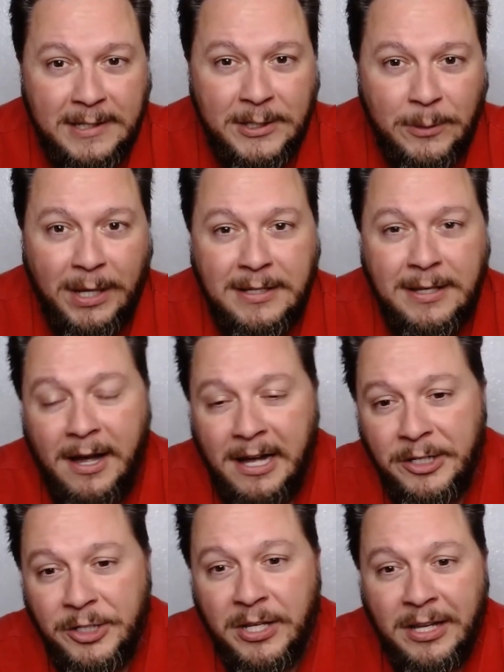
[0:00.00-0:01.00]
So I
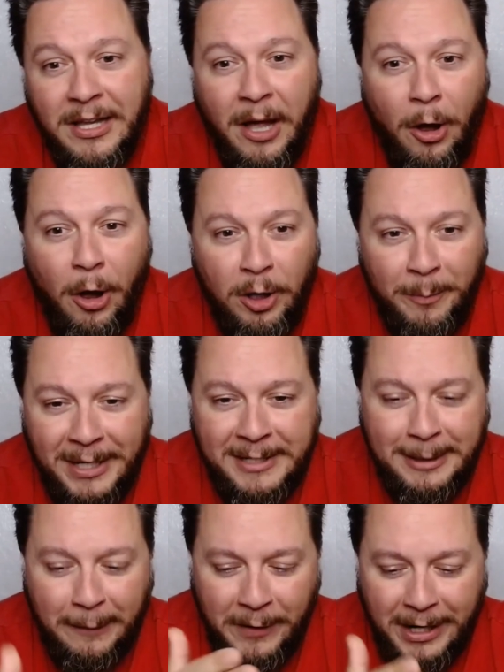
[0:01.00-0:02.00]
dodged all of my
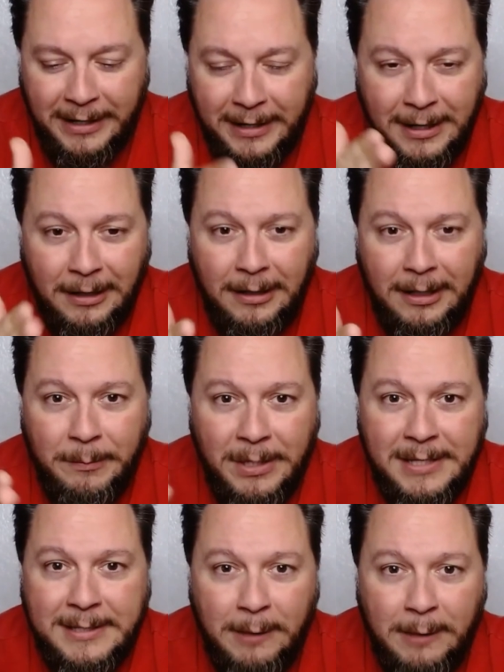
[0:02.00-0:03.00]
stuff that I did to line
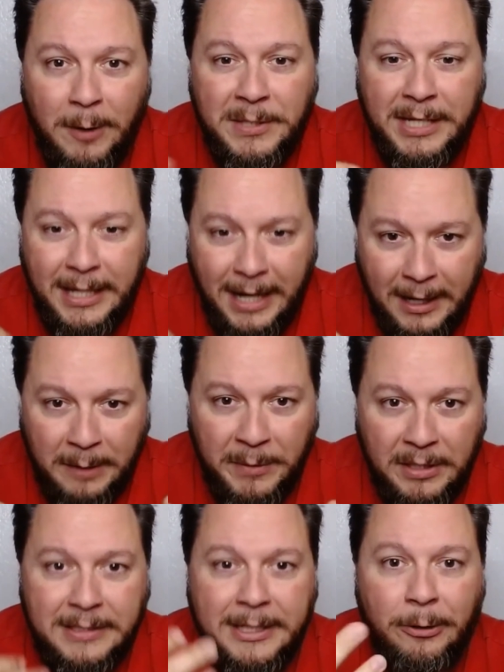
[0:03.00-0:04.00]
myself up to get out of the
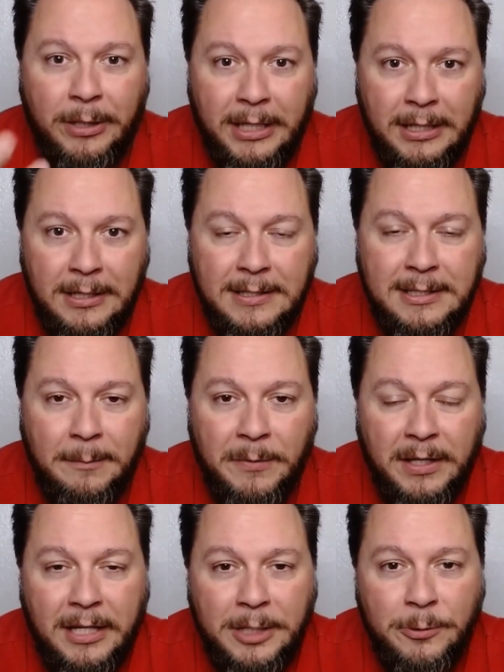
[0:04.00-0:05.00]
military and get into
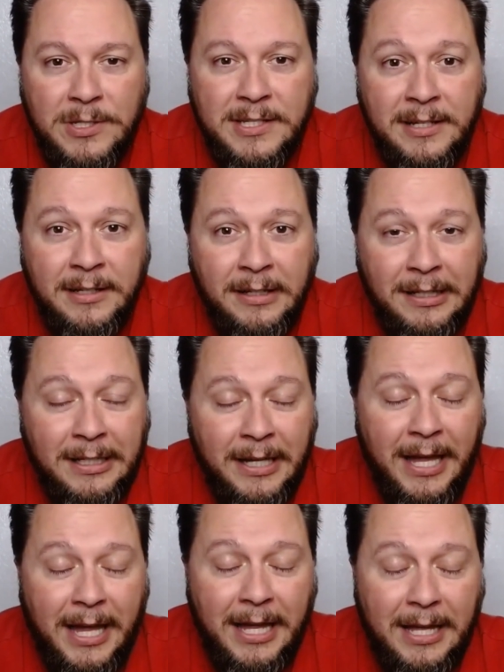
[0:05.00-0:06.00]
something interesting,
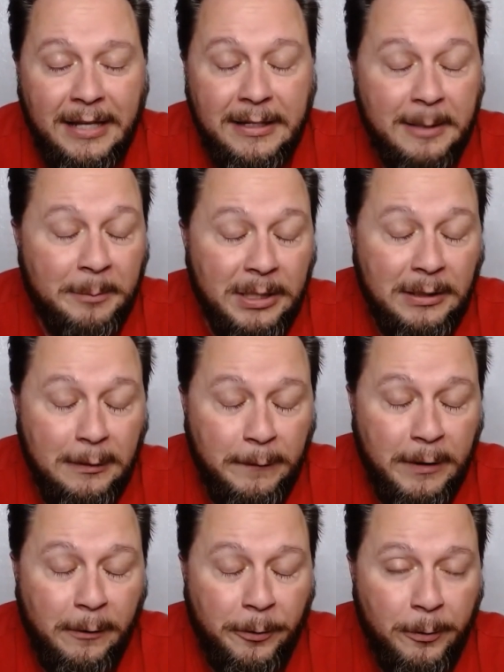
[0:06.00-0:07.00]
and it completely
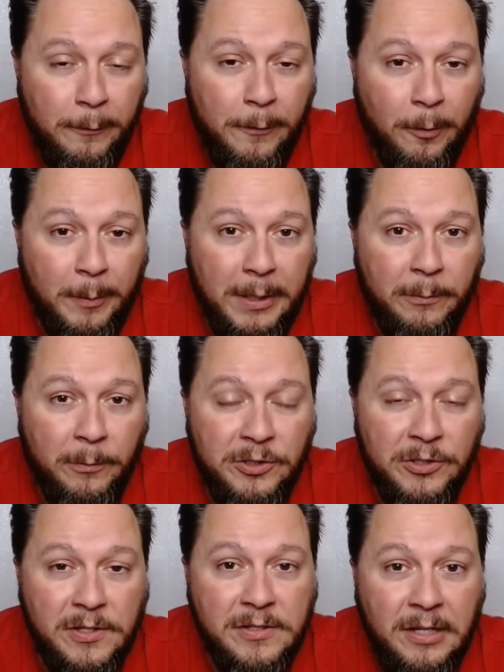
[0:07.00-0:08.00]
fell through for me,
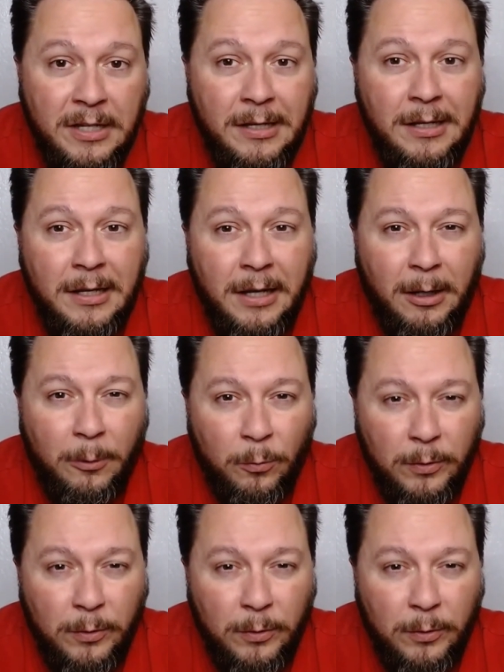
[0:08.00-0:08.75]
which is a